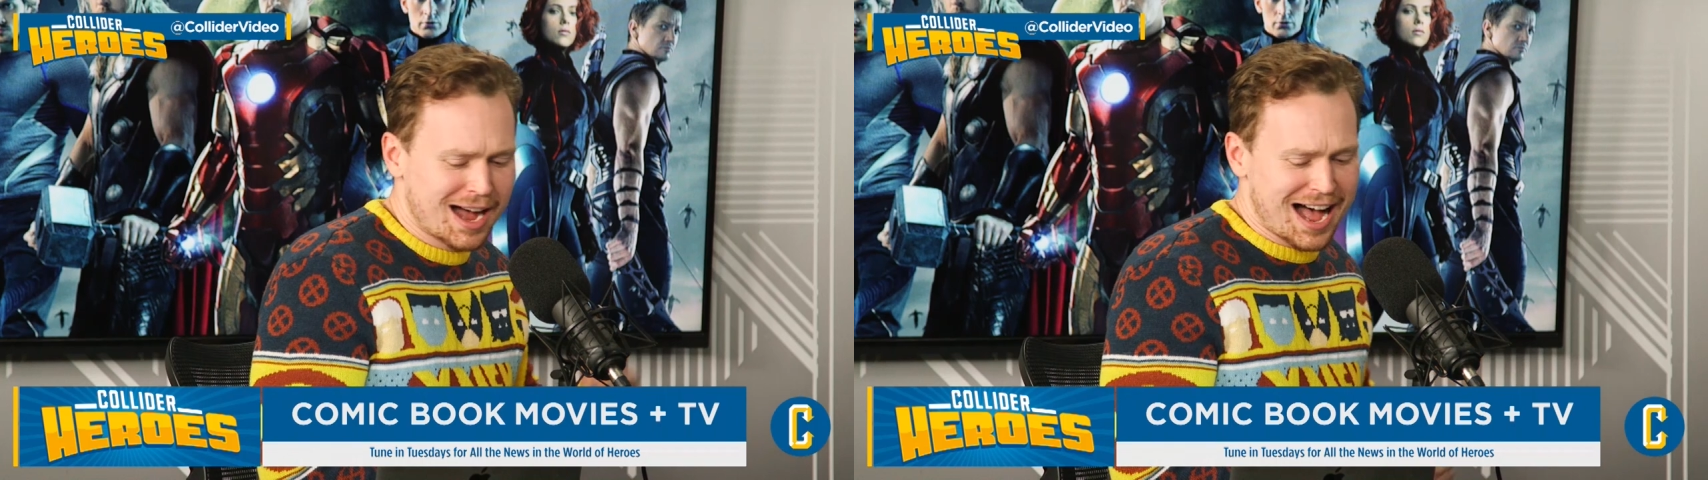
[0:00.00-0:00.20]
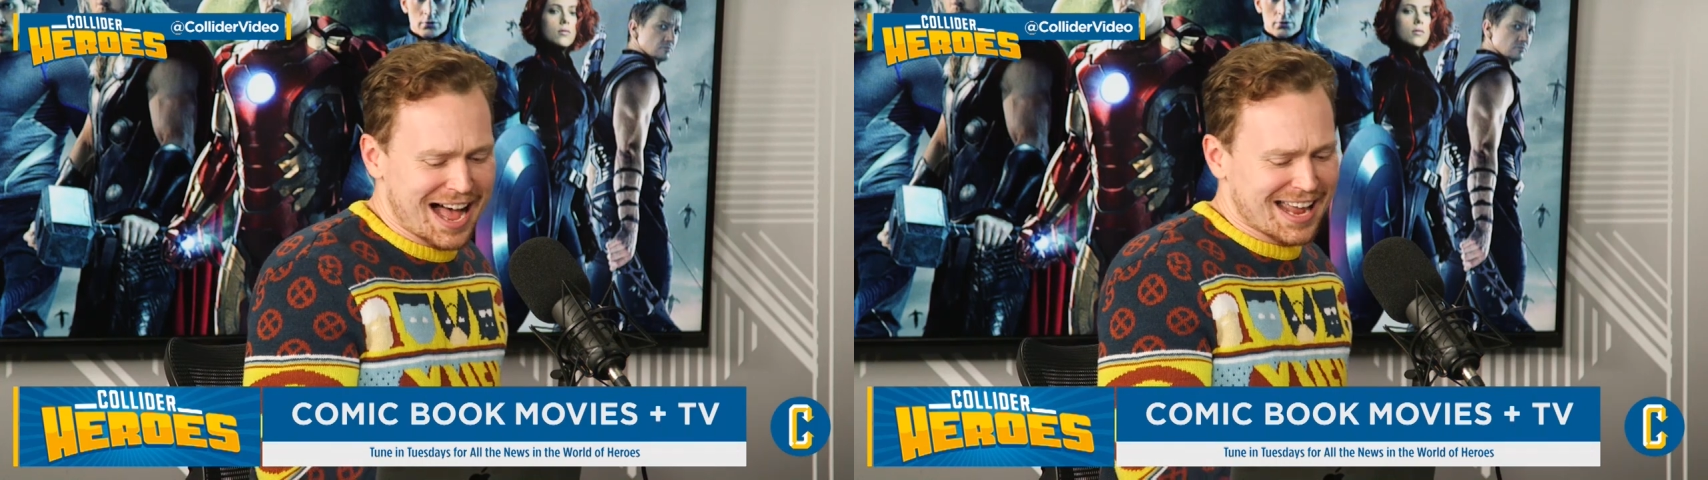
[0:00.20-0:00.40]

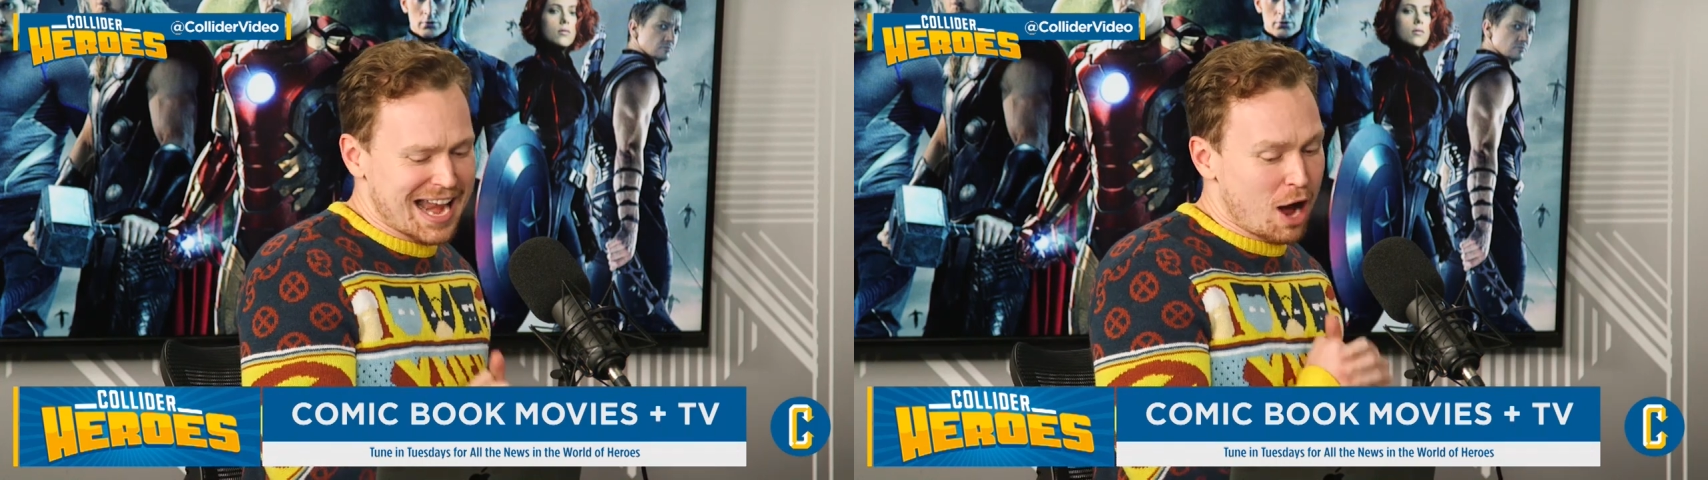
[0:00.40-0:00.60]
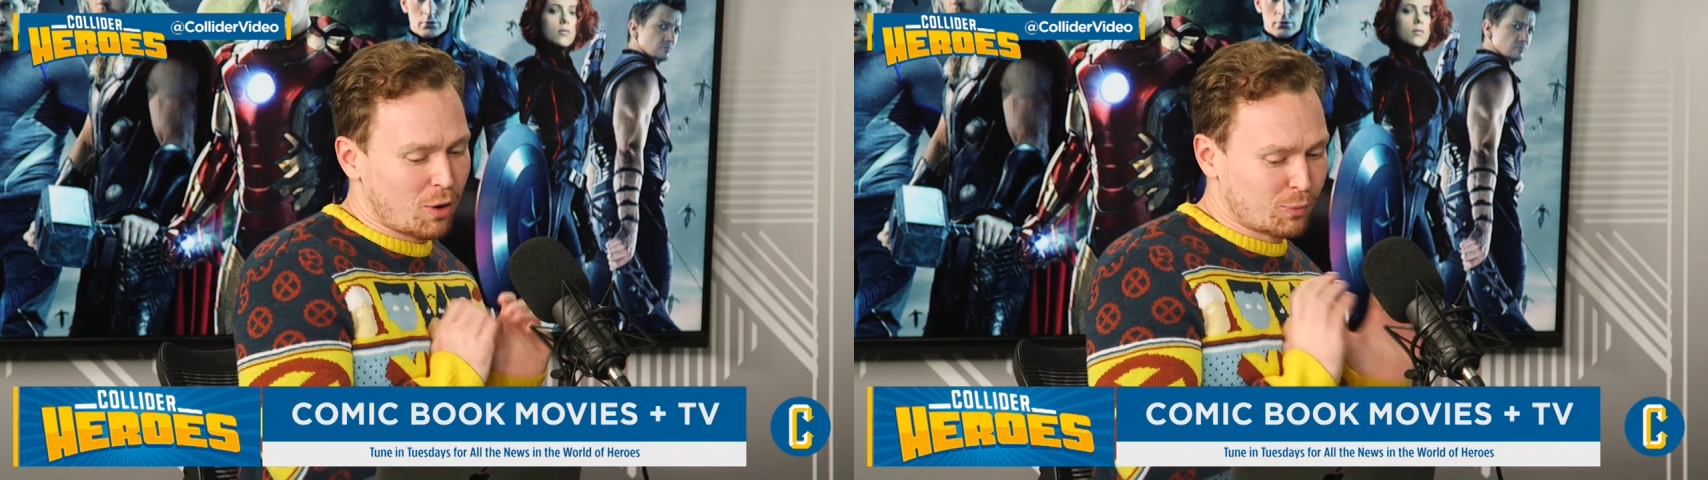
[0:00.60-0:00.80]
Uh,
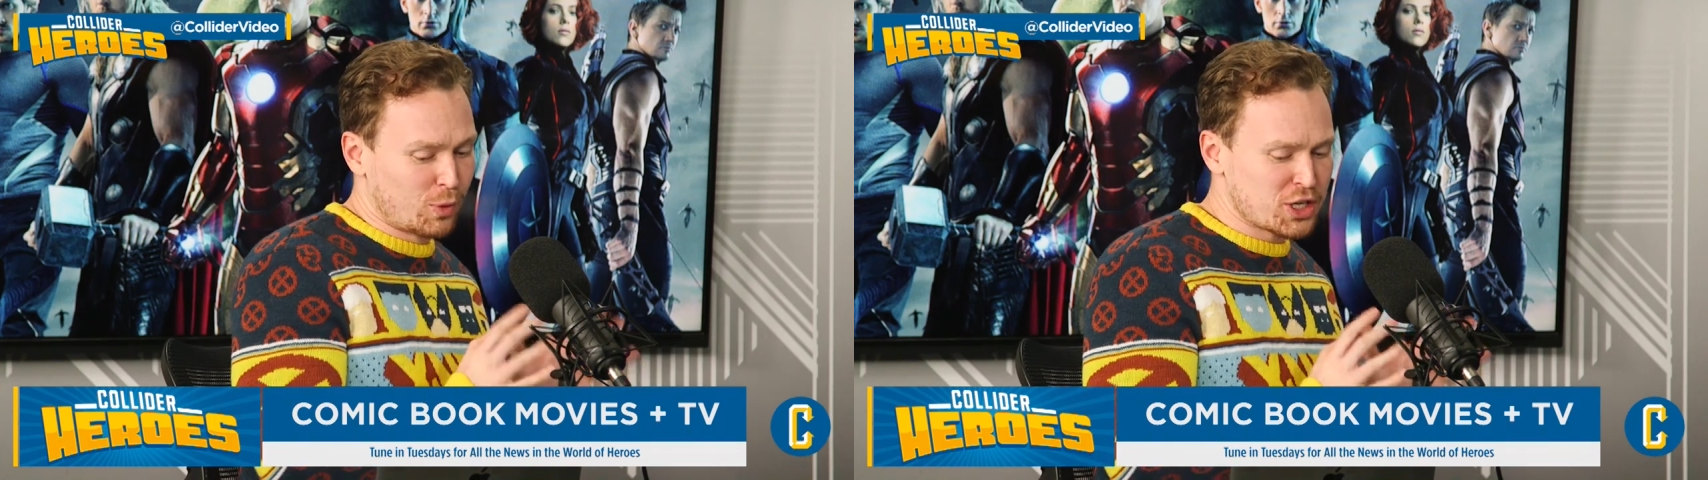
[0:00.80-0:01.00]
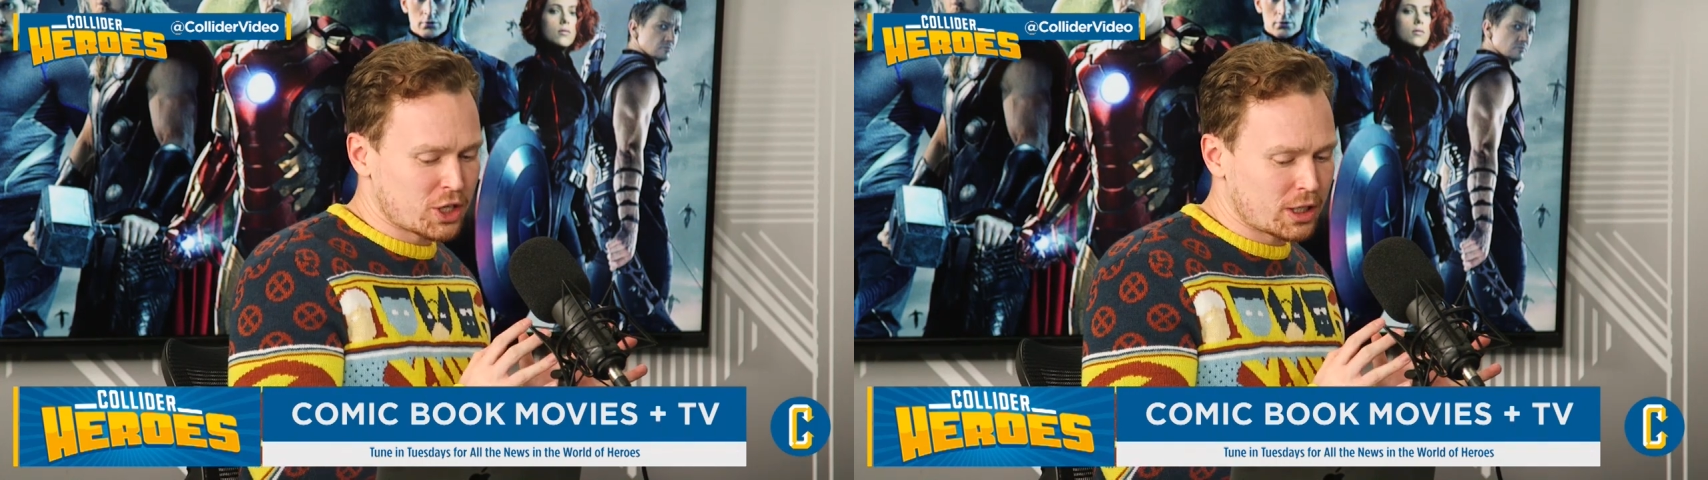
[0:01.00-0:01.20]
now
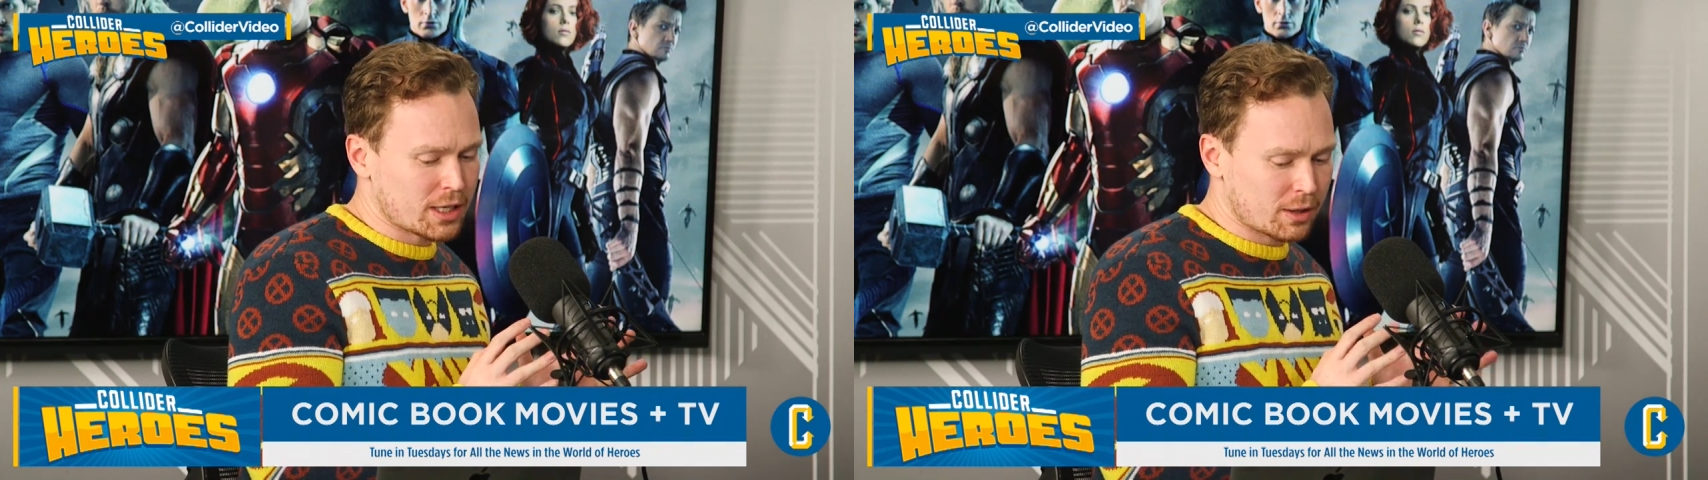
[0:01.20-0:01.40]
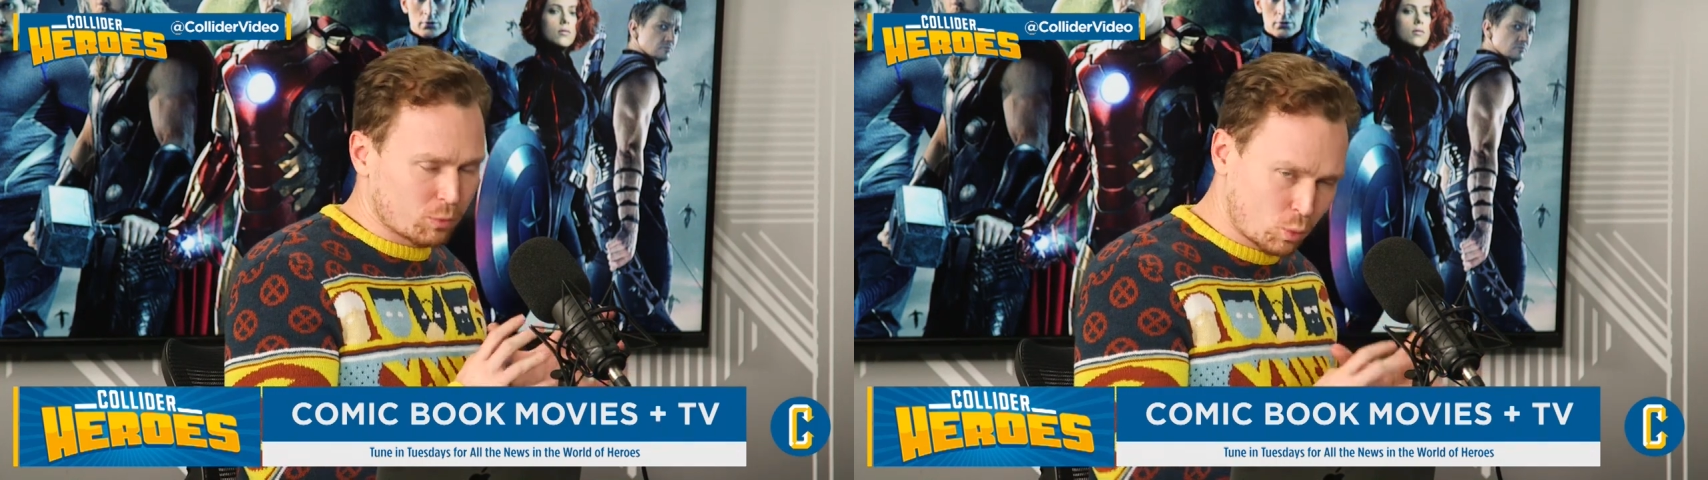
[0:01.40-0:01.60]
we should, Truth.